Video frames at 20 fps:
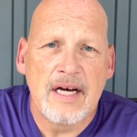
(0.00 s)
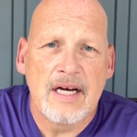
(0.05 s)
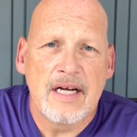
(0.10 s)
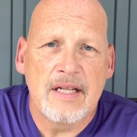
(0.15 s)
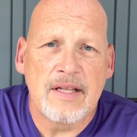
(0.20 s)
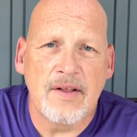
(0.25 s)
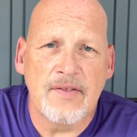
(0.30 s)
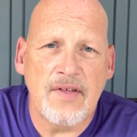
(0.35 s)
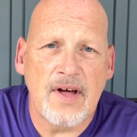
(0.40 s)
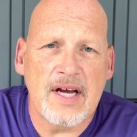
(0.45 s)

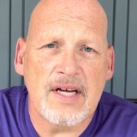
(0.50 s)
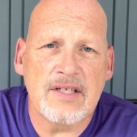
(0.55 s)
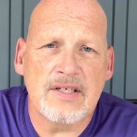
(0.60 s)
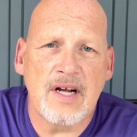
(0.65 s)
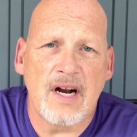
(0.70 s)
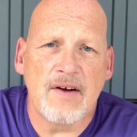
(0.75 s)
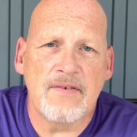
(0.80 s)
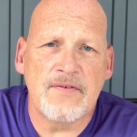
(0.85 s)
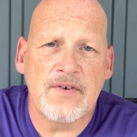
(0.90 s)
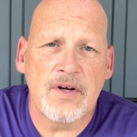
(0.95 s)
the things
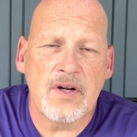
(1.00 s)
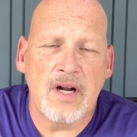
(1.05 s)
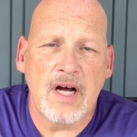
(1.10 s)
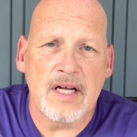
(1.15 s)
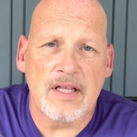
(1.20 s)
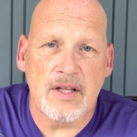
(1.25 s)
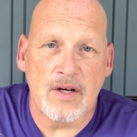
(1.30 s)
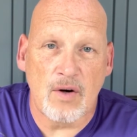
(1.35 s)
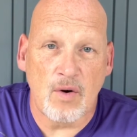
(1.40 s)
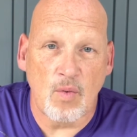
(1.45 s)
that I feel
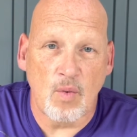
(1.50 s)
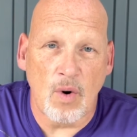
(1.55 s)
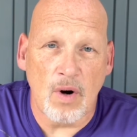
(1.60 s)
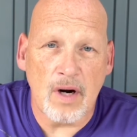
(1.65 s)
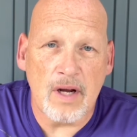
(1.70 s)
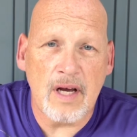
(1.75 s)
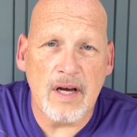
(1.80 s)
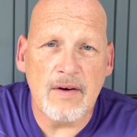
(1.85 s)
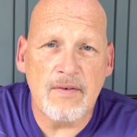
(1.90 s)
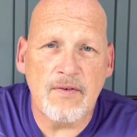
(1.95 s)
like that are
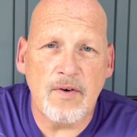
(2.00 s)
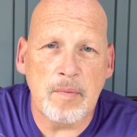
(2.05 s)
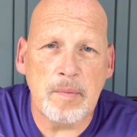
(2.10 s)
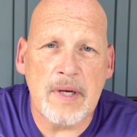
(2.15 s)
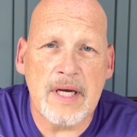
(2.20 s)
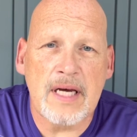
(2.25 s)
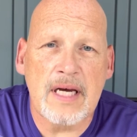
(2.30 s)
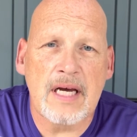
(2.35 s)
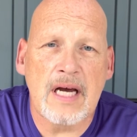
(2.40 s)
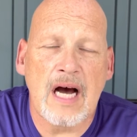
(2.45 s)
working for
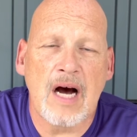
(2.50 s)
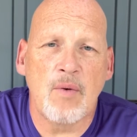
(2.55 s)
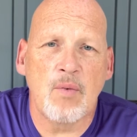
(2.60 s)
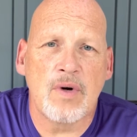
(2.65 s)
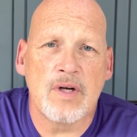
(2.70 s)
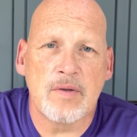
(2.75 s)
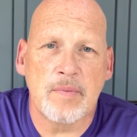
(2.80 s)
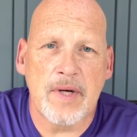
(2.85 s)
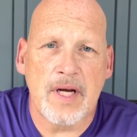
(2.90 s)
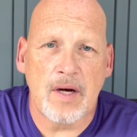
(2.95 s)
me, I
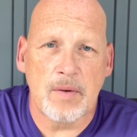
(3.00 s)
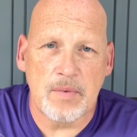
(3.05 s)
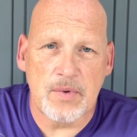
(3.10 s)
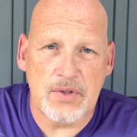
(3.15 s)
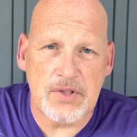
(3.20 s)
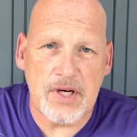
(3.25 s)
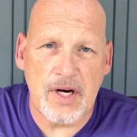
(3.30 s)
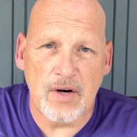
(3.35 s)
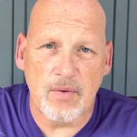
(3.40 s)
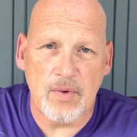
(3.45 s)
want to be able to
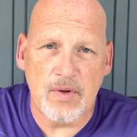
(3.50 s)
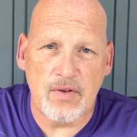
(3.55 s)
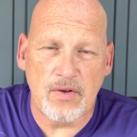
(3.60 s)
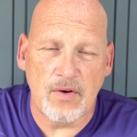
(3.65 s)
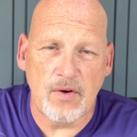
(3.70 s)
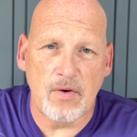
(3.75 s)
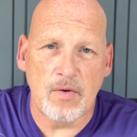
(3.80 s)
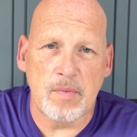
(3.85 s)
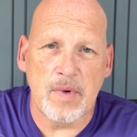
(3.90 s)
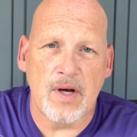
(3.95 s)
share with
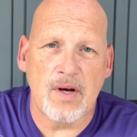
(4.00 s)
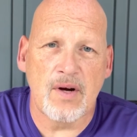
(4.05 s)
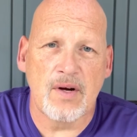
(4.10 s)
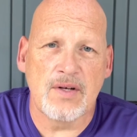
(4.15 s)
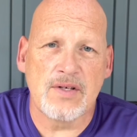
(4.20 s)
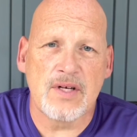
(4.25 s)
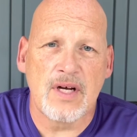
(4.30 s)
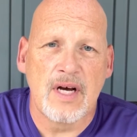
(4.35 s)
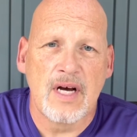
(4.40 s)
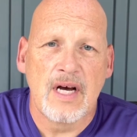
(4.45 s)
you,
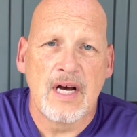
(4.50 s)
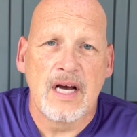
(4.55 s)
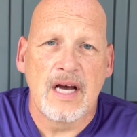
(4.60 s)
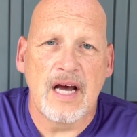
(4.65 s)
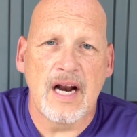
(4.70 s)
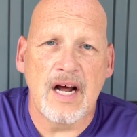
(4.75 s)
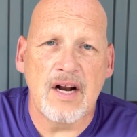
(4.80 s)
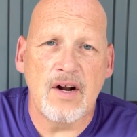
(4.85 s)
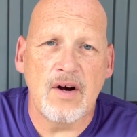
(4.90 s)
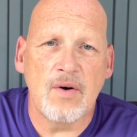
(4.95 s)
because,
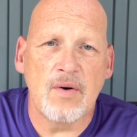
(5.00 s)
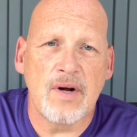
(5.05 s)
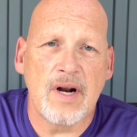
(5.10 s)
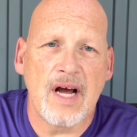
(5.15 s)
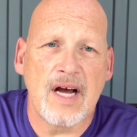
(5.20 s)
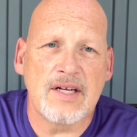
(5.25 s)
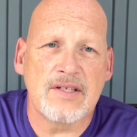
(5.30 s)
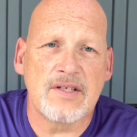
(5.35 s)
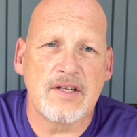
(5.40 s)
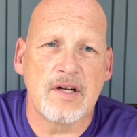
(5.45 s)
and I know it
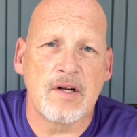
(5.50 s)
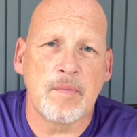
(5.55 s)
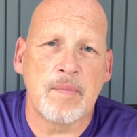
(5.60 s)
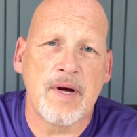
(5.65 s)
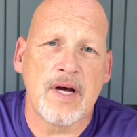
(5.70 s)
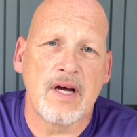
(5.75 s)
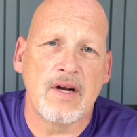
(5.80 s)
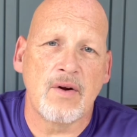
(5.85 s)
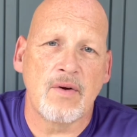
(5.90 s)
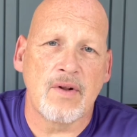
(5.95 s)
has to
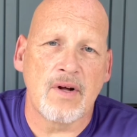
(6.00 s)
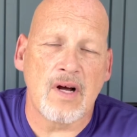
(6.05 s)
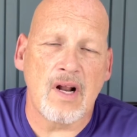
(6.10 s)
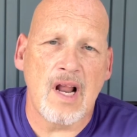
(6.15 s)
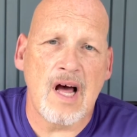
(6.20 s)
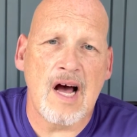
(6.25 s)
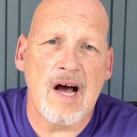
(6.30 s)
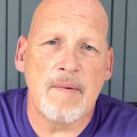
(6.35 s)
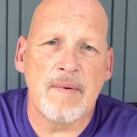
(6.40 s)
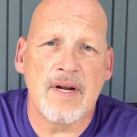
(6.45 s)
depend on the
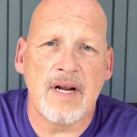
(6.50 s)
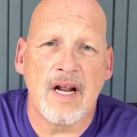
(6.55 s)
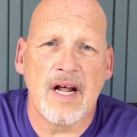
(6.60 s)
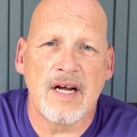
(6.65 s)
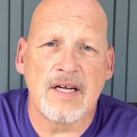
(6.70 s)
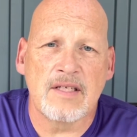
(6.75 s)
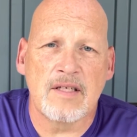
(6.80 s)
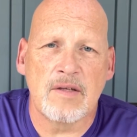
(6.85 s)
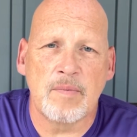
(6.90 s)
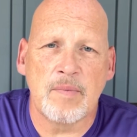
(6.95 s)
climate, it
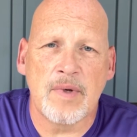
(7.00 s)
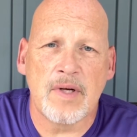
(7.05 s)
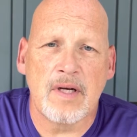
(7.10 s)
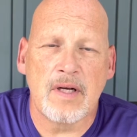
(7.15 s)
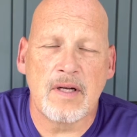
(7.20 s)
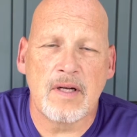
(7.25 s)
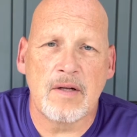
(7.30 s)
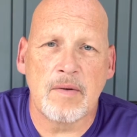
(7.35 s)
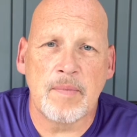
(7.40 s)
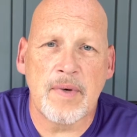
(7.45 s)
has to
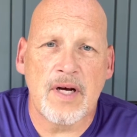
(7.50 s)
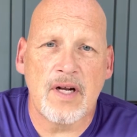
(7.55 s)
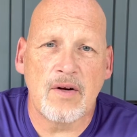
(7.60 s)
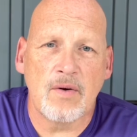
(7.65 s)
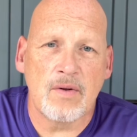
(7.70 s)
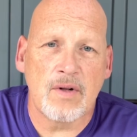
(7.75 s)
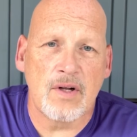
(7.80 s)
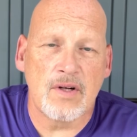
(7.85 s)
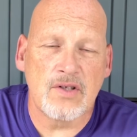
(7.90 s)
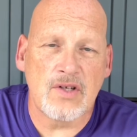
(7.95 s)
depend
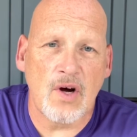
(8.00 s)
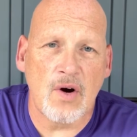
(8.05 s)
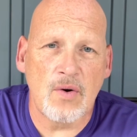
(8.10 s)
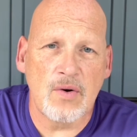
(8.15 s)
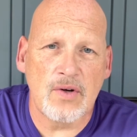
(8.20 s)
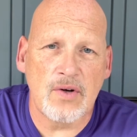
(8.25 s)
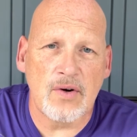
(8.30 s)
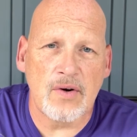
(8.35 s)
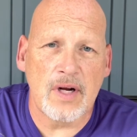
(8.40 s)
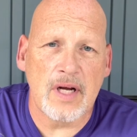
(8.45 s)
on the
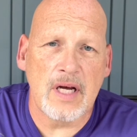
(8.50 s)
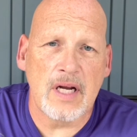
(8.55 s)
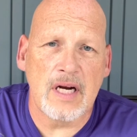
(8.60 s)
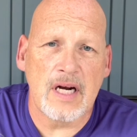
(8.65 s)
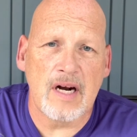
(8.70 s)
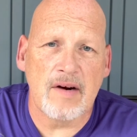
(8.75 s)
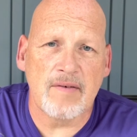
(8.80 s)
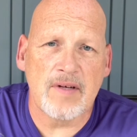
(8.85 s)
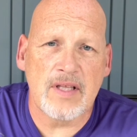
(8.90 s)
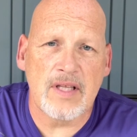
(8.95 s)
zone you're in
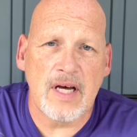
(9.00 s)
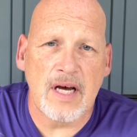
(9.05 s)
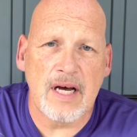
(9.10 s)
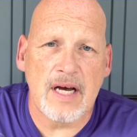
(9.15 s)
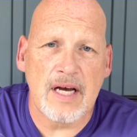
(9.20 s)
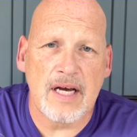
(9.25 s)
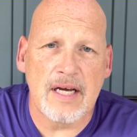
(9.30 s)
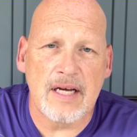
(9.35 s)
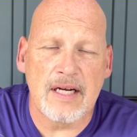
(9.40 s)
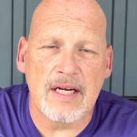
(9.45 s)
and
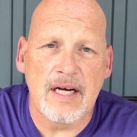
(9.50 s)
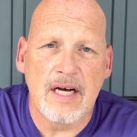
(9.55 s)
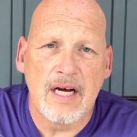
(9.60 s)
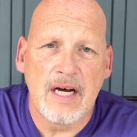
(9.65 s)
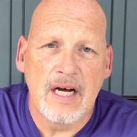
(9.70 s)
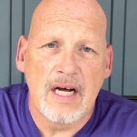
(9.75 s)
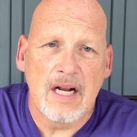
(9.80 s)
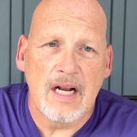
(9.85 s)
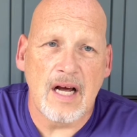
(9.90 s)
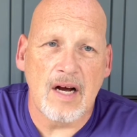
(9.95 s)
everything. And
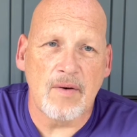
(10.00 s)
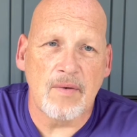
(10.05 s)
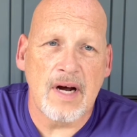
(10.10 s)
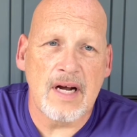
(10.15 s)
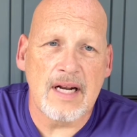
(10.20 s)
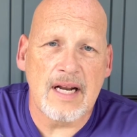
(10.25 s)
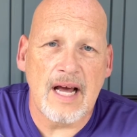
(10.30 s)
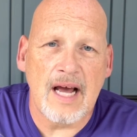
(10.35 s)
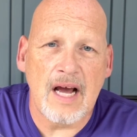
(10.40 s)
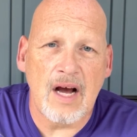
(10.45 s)
like
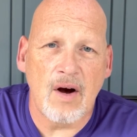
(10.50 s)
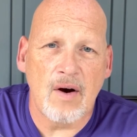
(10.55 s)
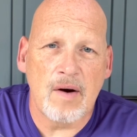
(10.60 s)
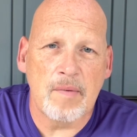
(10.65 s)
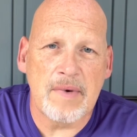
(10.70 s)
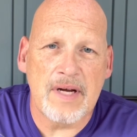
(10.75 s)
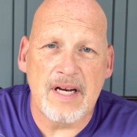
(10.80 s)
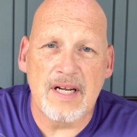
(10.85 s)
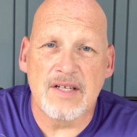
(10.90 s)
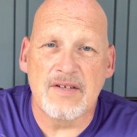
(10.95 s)
right now, I
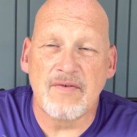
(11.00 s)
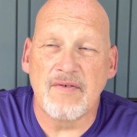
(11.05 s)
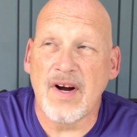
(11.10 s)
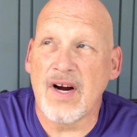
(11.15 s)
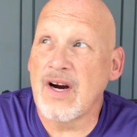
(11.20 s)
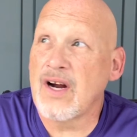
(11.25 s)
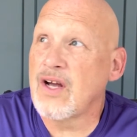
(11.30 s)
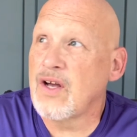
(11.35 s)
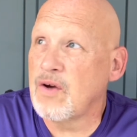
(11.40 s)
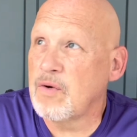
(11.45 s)
mean, it's
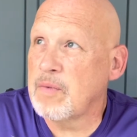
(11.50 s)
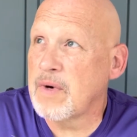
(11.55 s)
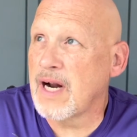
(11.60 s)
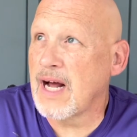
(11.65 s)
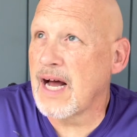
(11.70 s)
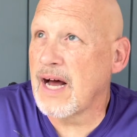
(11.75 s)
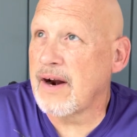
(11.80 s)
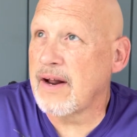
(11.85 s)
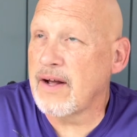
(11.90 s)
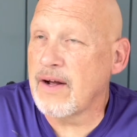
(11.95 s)
very humid
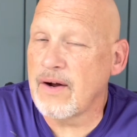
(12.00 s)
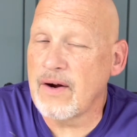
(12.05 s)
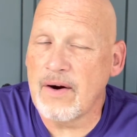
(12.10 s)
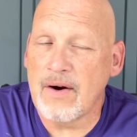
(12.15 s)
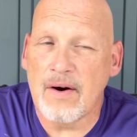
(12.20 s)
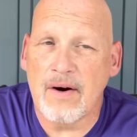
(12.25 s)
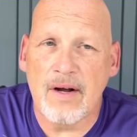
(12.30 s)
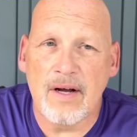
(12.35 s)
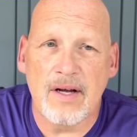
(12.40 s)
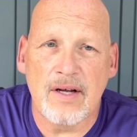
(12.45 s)
out
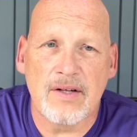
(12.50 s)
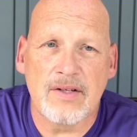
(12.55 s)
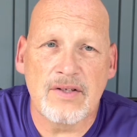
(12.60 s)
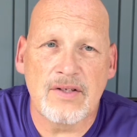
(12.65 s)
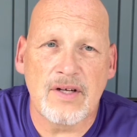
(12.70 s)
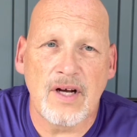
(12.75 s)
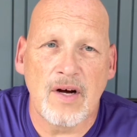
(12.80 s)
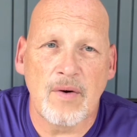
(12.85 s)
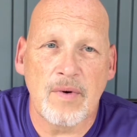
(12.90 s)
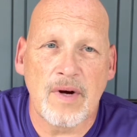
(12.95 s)
here.
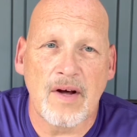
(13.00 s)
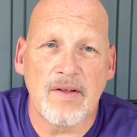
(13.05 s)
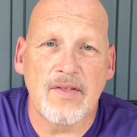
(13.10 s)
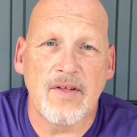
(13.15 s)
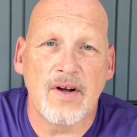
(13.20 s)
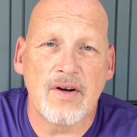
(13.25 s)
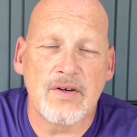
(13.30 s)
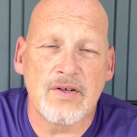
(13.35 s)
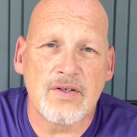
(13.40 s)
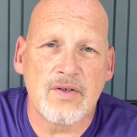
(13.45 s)
It's we got
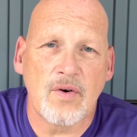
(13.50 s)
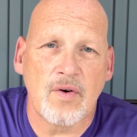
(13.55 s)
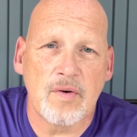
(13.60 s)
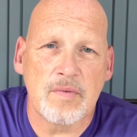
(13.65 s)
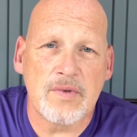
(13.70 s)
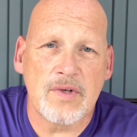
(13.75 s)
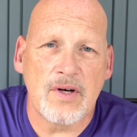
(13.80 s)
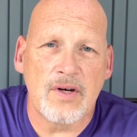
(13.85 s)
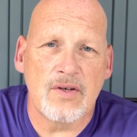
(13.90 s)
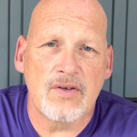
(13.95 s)

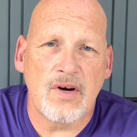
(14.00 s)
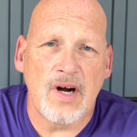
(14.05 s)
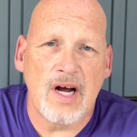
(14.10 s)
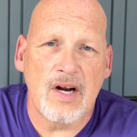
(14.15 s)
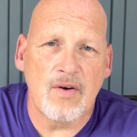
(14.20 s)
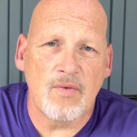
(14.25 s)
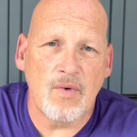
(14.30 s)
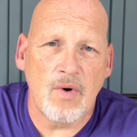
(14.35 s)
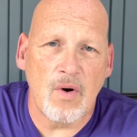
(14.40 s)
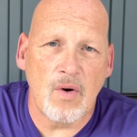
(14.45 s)
thunderstorms that are
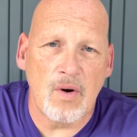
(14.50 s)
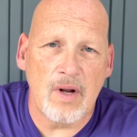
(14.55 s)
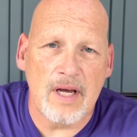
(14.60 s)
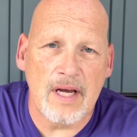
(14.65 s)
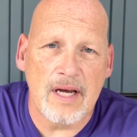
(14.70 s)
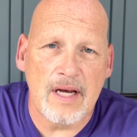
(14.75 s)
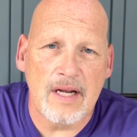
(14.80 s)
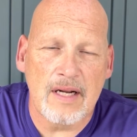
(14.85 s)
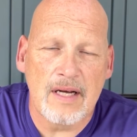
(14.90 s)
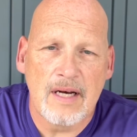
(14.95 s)
trying to roll
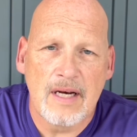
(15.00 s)
in.